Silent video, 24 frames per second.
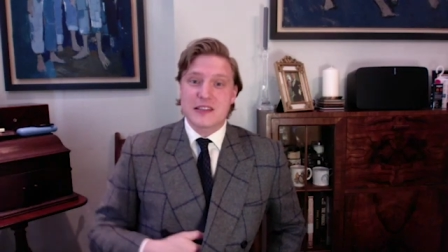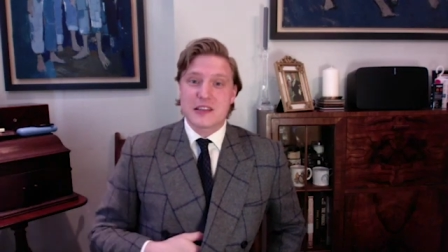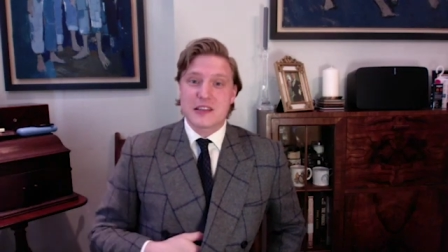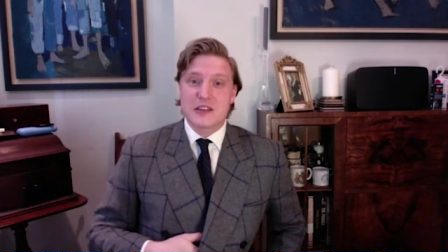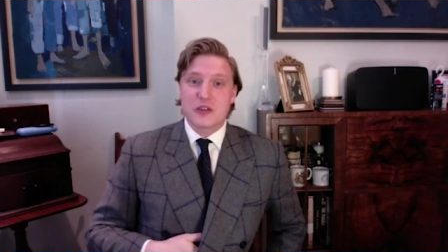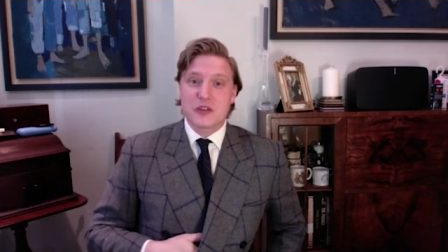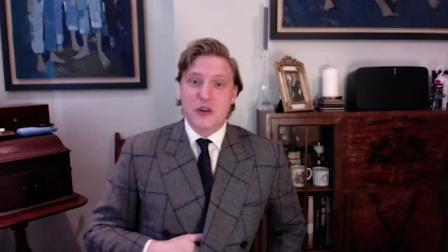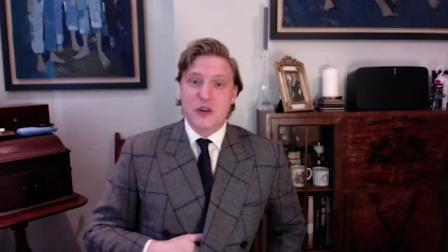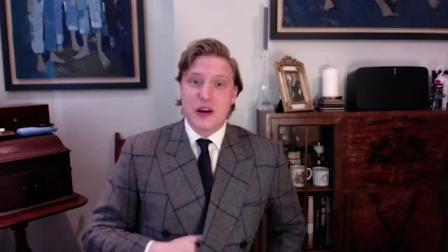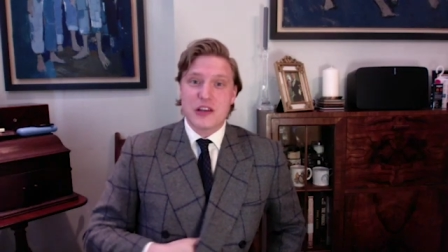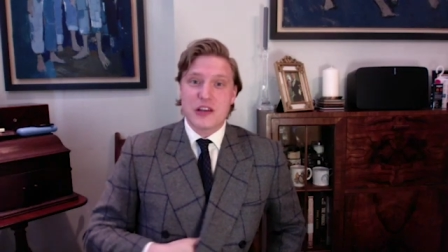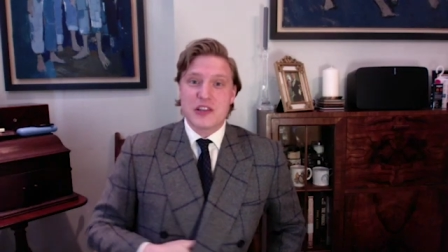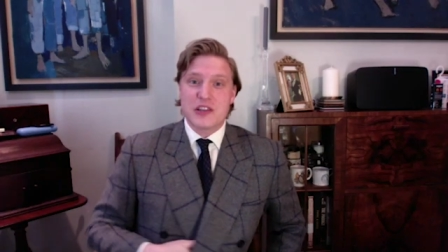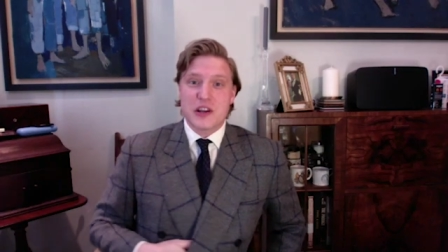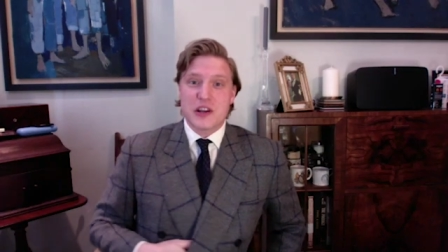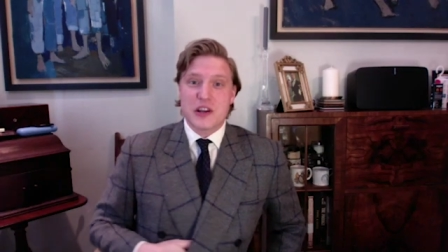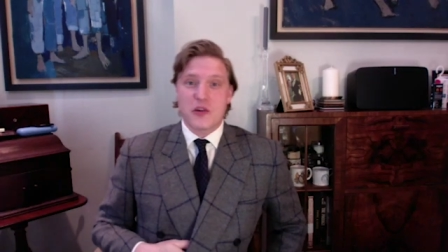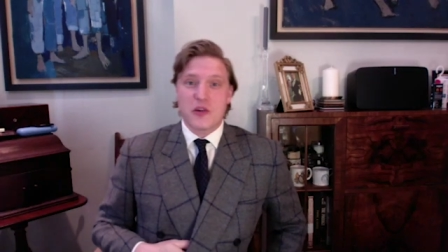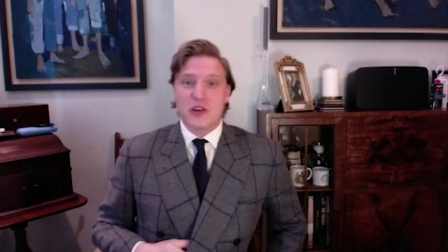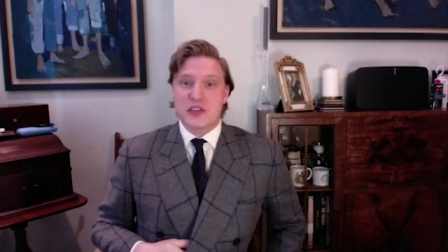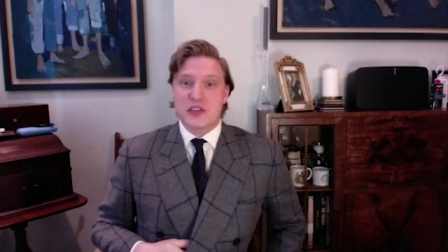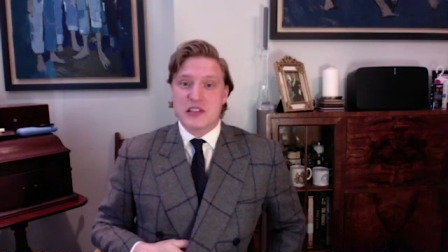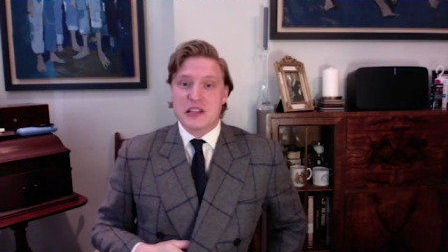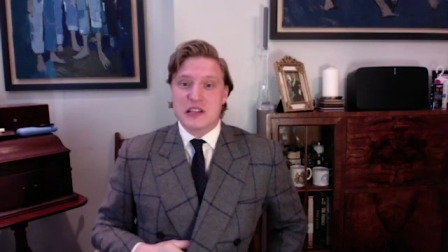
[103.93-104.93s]
and great
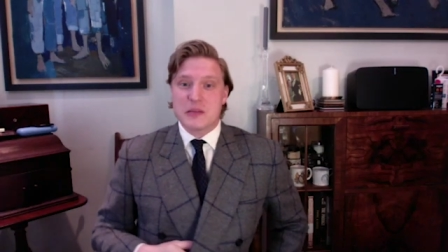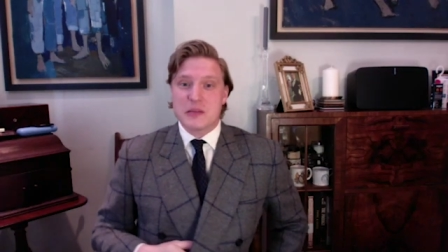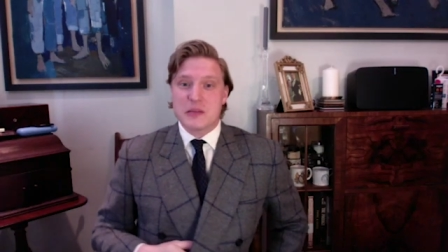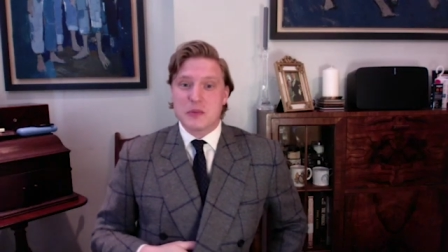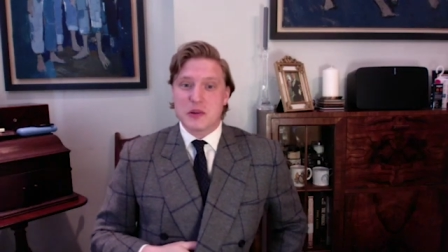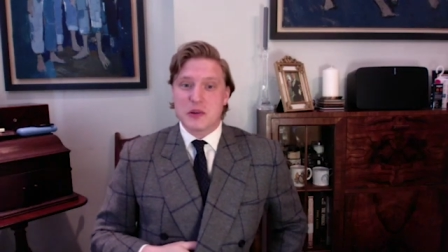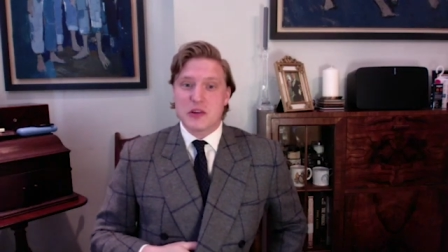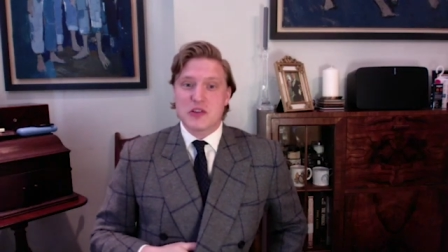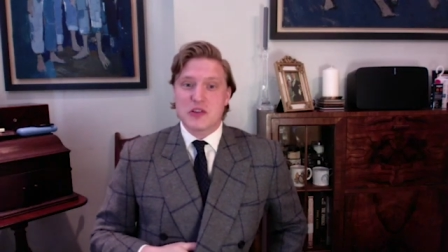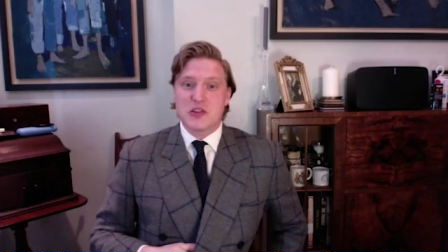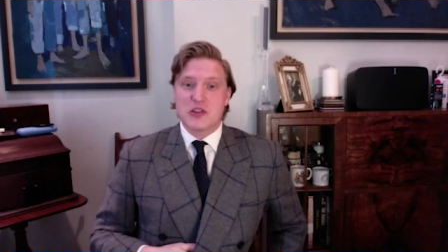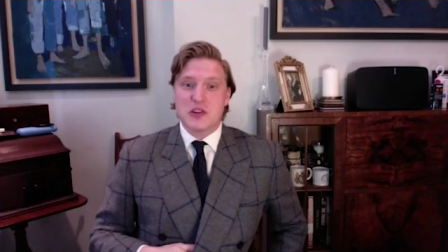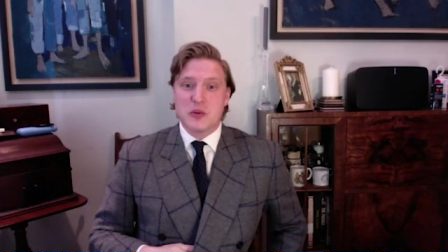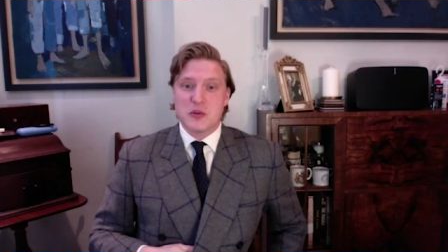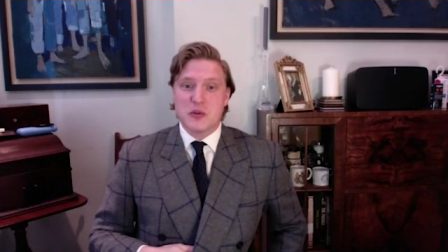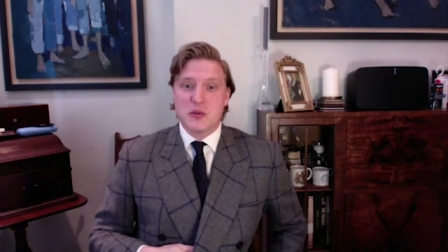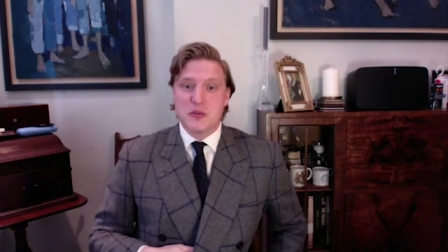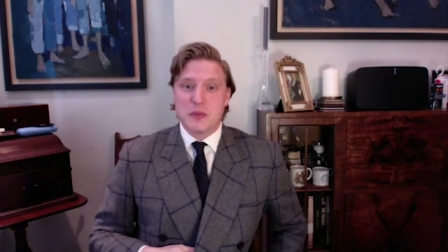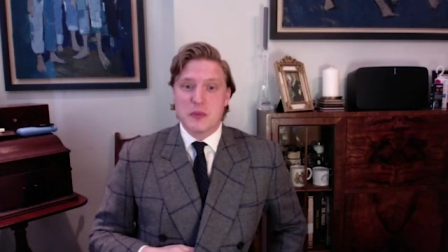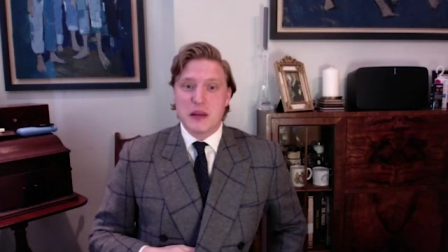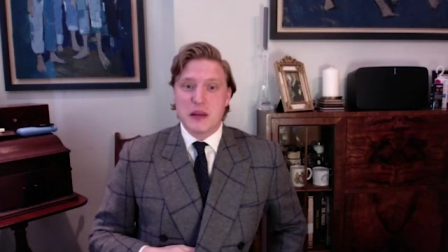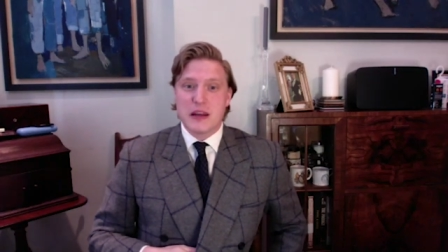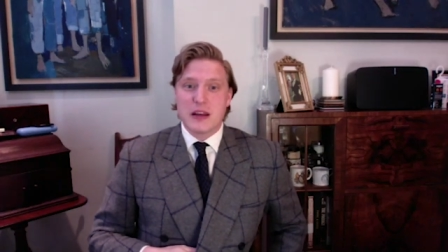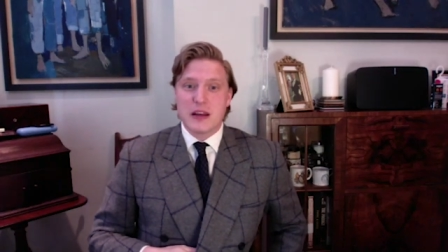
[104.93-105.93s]
generosity, because you've
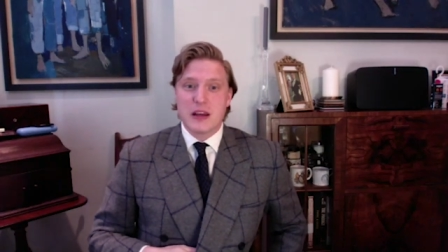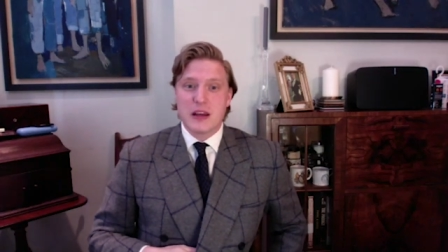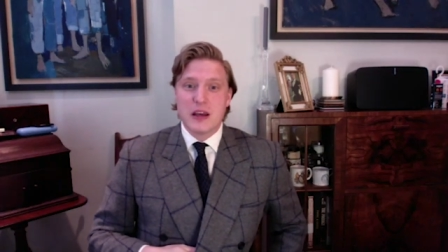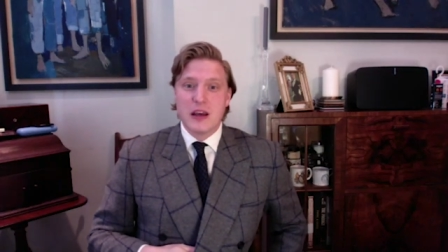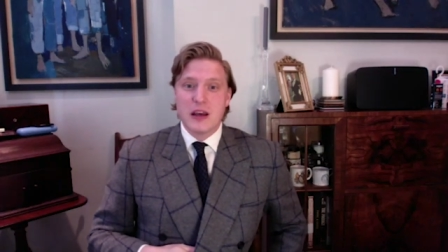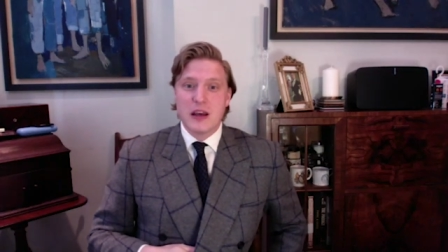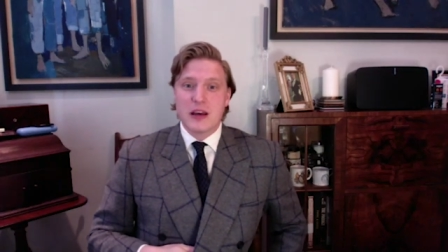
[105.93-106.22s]
been